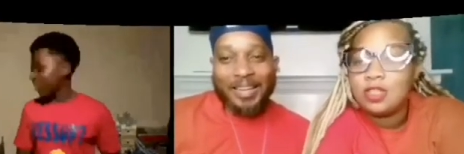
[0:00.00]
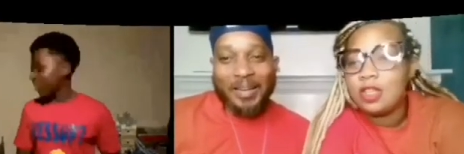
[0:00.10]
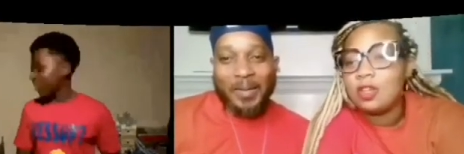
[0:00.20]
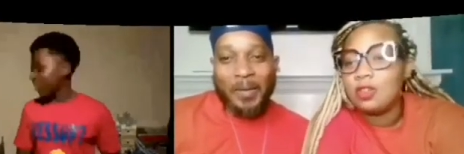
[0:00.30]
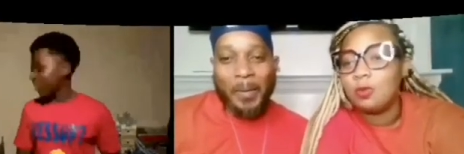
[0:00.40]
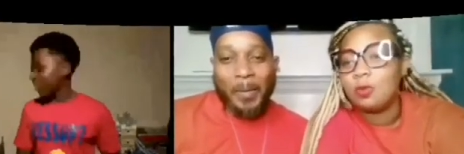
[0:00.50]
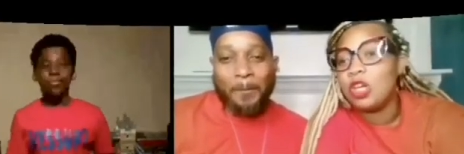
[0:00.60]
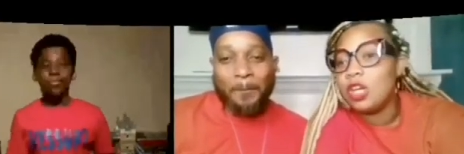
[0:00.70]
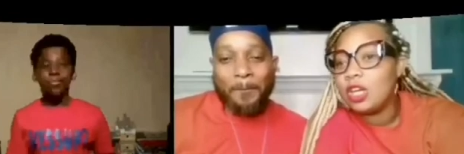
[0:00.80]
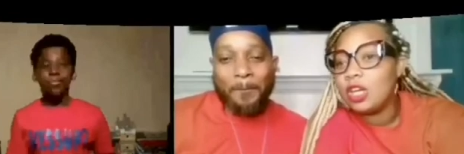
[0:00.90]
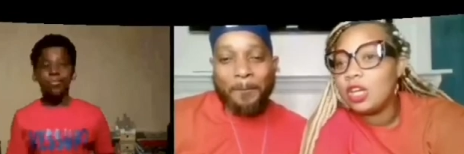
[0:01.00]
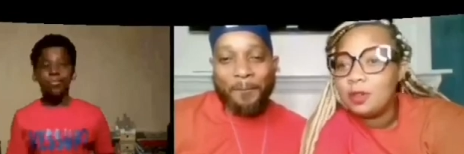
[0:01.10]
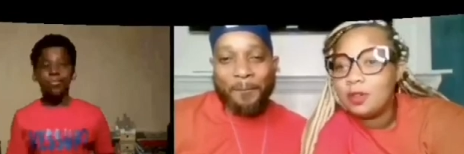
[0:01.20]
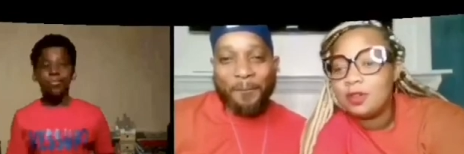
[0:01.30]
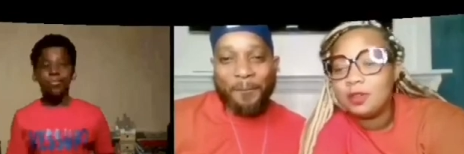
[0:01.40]
Speaker 1: you know, run a
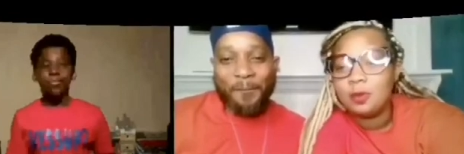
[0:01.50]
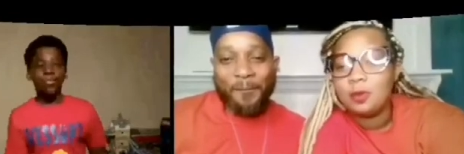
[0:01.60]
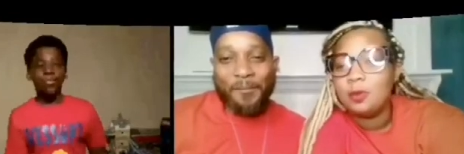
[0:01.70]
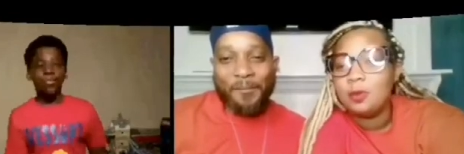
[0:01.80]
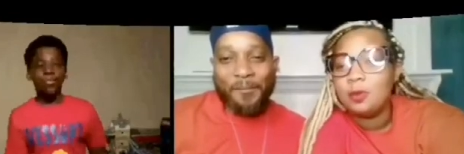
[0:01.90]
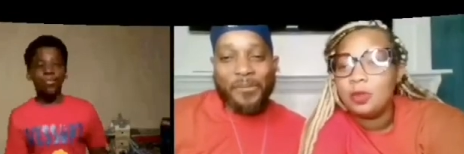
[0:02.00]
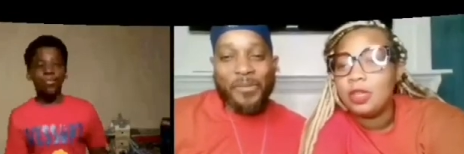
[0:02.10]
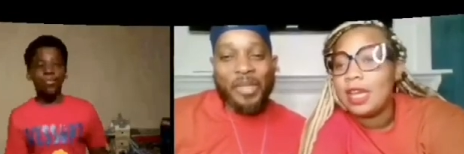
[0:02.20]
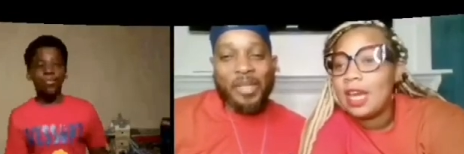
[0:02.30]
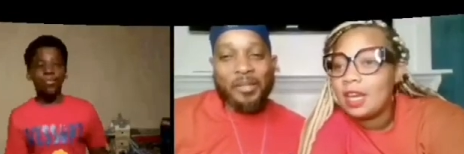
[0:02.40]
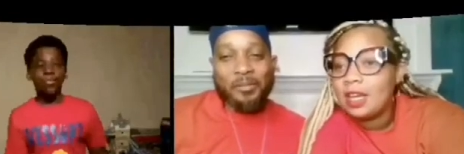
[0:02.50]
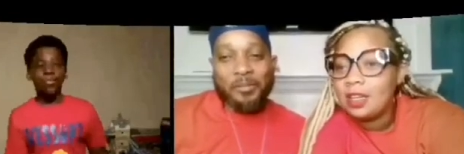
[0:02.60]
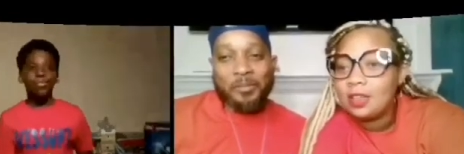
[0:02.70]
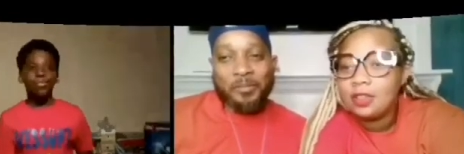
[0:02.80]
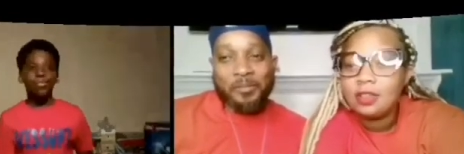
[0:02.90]
little, work out a
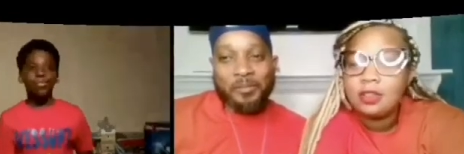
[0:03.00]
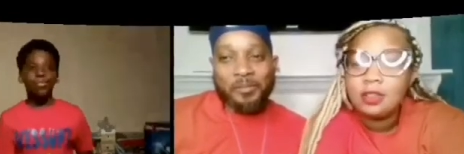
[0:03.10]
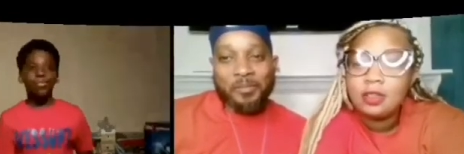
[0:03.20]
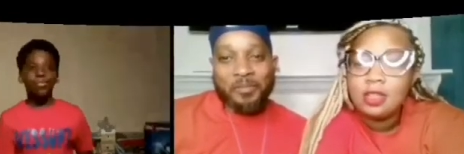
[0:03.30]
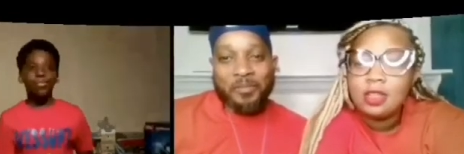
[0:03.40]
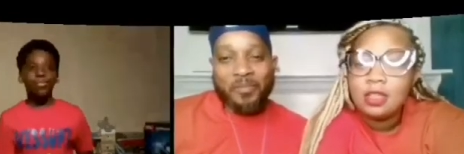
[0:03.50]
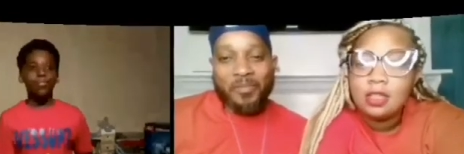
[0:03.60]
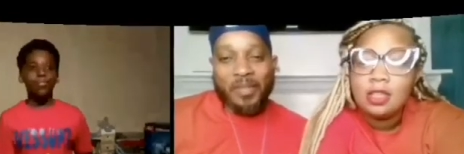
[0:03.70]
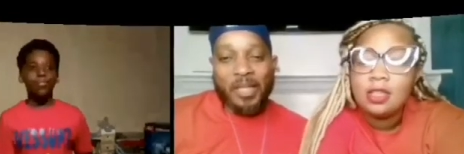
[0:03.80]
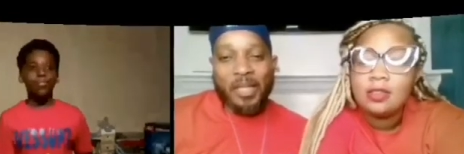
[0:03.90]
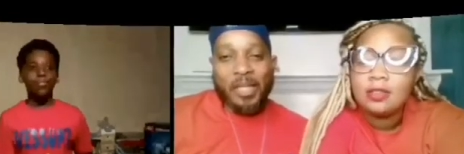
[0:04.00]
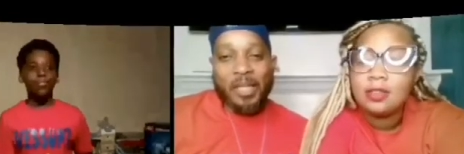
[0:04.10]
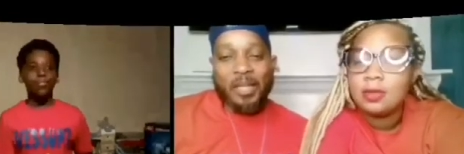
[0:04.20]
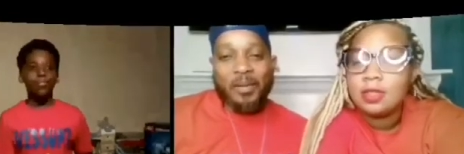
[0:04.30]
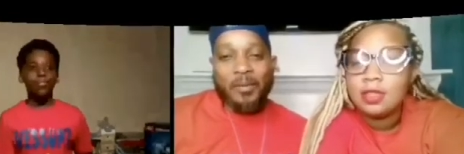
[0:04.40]
little, do
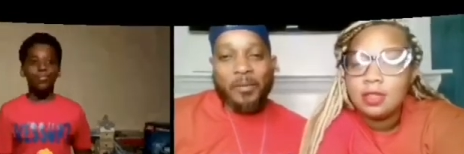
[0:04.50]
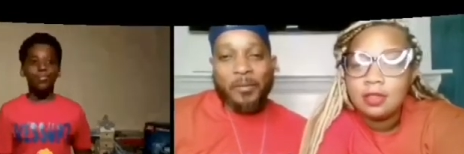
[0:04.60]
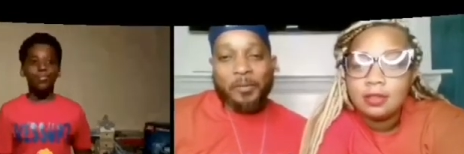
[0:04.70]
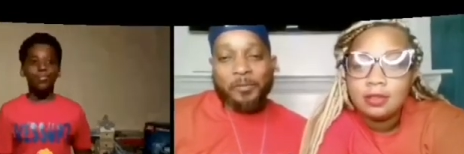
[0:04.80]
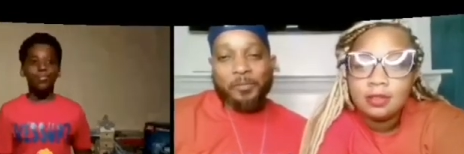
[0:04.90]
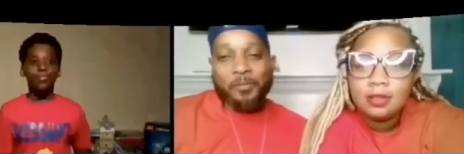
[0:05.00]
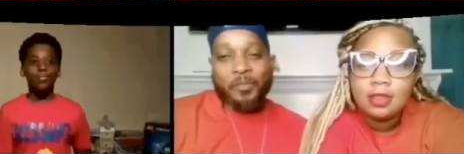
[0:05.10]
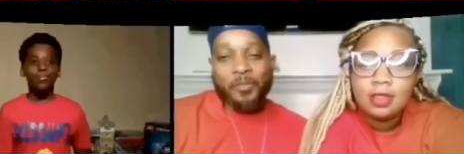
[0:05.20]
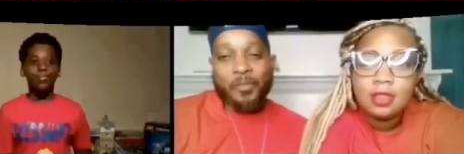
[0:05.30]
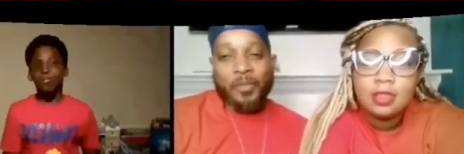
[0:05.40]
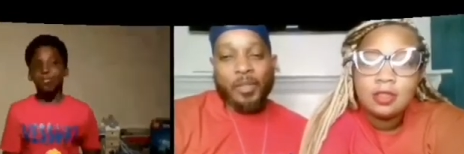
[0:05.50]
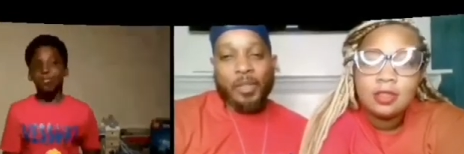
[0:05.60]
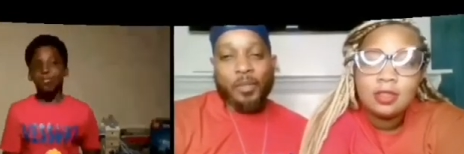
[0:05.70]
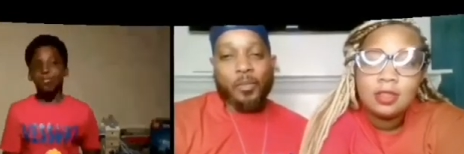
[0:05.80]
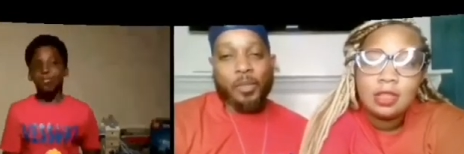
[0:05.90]
some stuff.
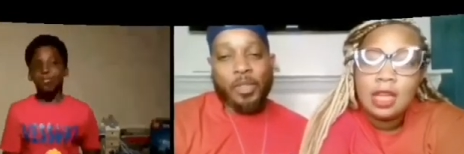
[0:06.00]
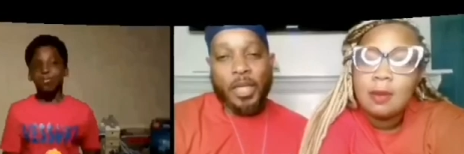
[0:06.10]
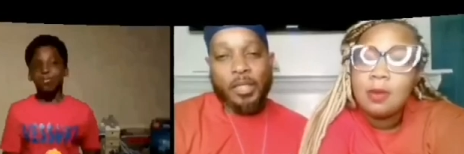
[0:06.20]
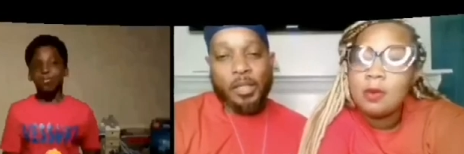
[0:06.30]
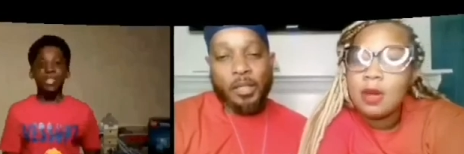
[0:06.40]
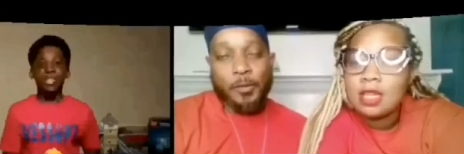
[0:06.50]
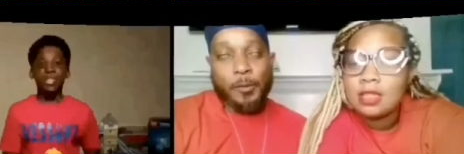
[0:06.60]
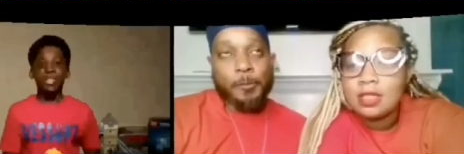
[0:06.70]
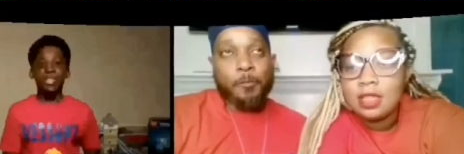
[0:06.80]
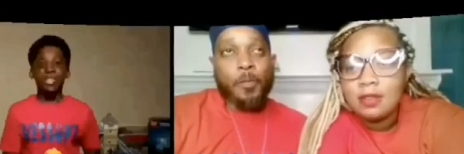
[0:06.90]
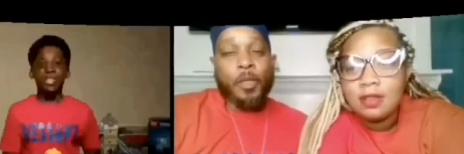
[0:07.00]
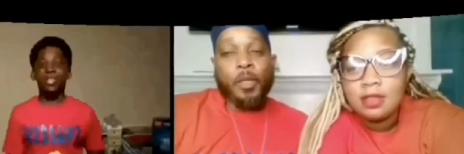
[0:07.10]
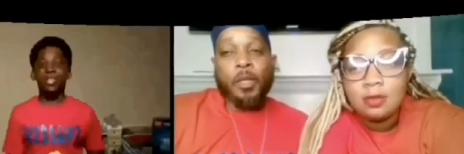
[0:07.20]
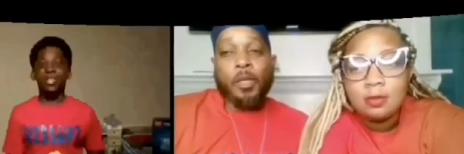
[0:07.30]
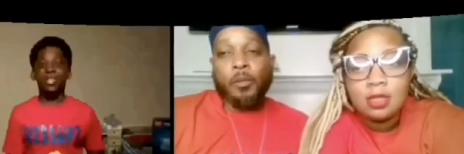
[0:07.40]
Speaker 2: Well, not Jason, be watching
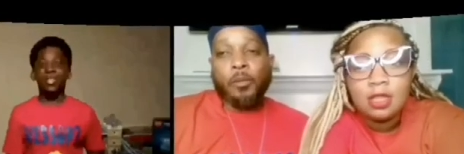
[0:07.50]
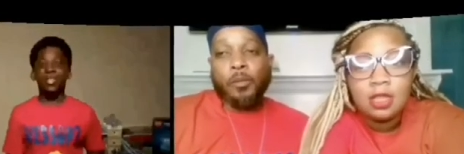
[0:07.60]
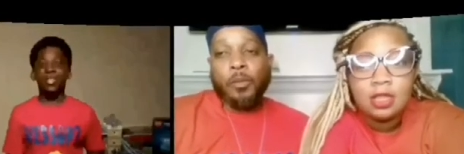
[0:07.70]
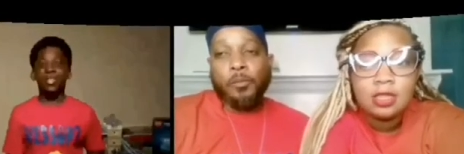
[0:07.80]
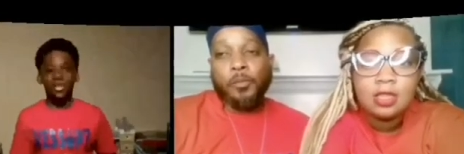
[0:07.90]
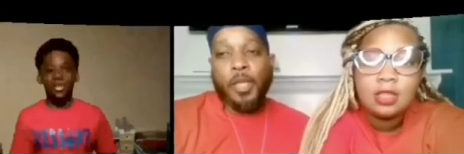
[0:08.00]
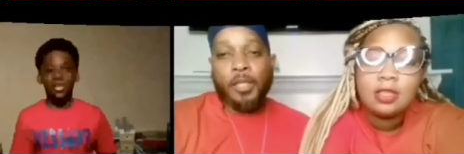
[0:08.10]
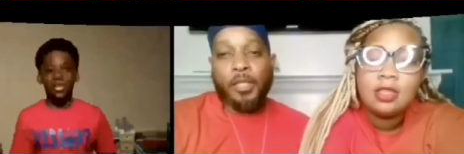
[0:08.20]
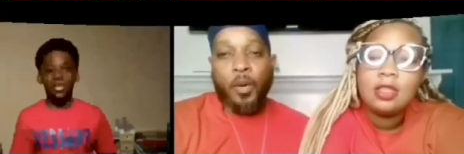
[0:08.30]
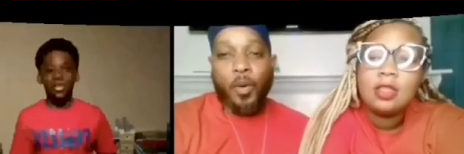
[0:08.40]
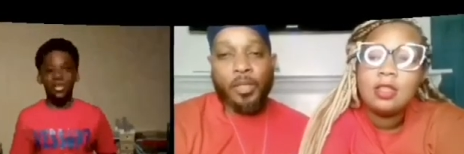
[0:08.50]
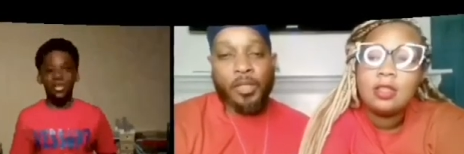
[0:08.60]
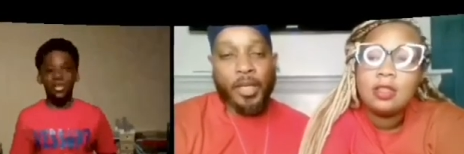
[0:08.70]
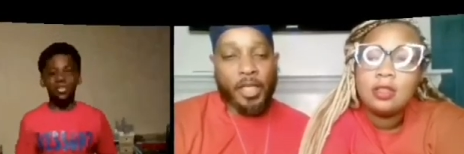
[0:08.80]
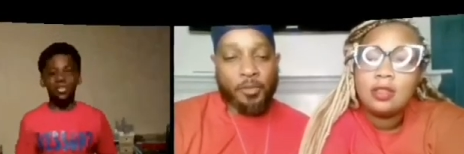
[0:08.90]
TV too much. Jason, I want
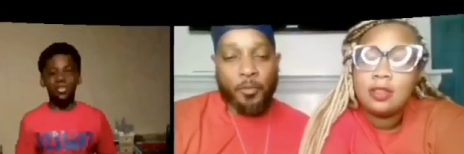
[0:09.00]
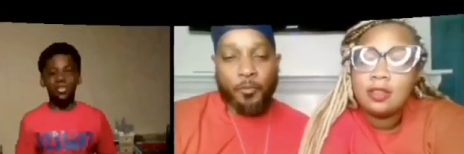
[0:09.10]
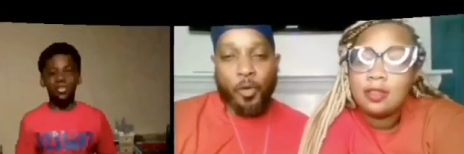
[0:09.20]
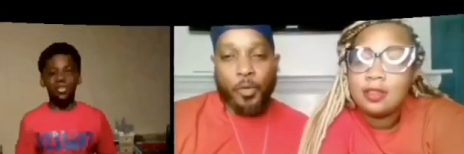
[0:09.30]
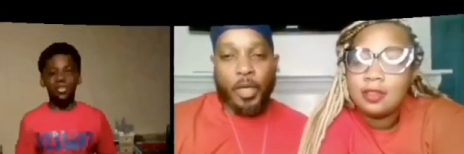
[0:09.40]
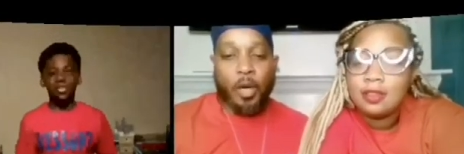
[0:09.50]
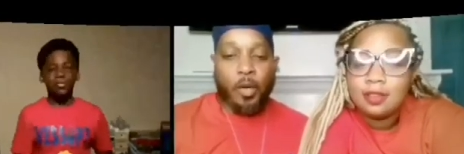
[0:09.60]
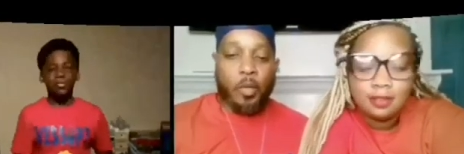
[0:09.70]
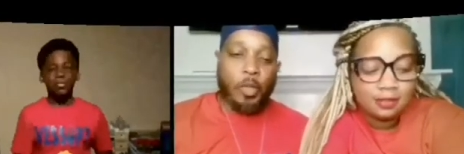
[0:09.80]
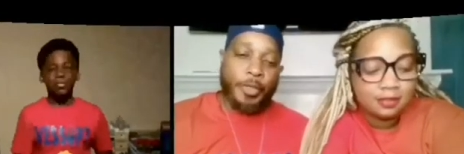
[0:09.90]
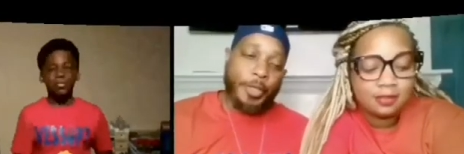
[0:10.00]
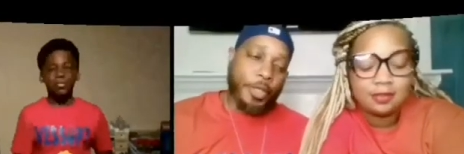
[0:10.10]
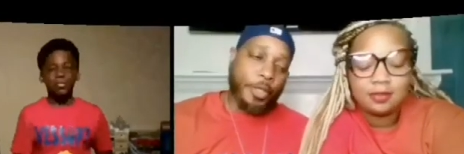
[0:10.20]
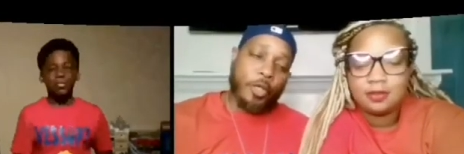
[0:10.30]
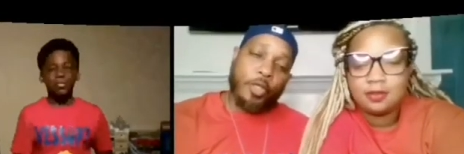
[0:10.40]
to say this before we go.
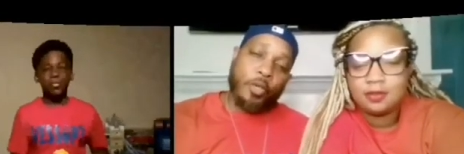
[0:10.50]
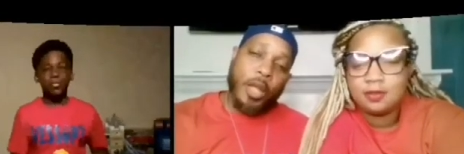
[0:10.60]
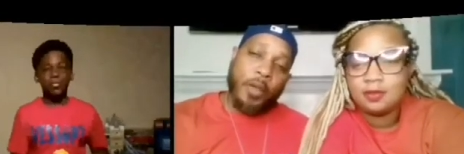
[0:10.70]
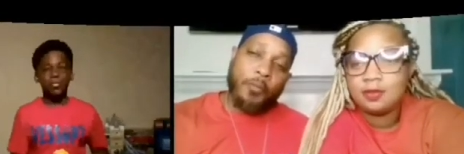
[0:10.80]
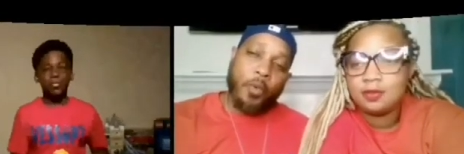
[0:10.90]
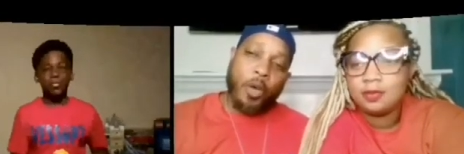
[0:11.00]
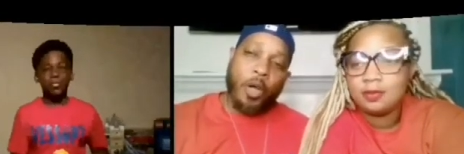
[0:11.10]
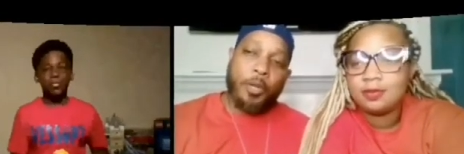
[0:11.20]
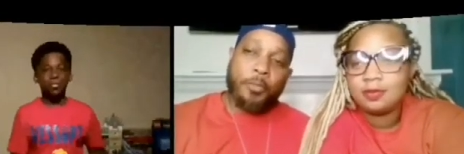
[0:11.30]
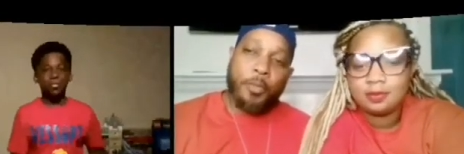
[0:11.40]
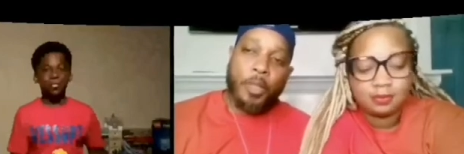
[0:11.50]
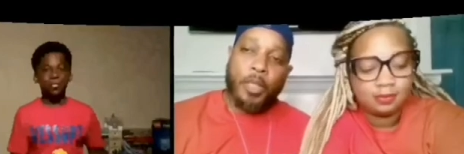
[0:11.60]
You know, you have won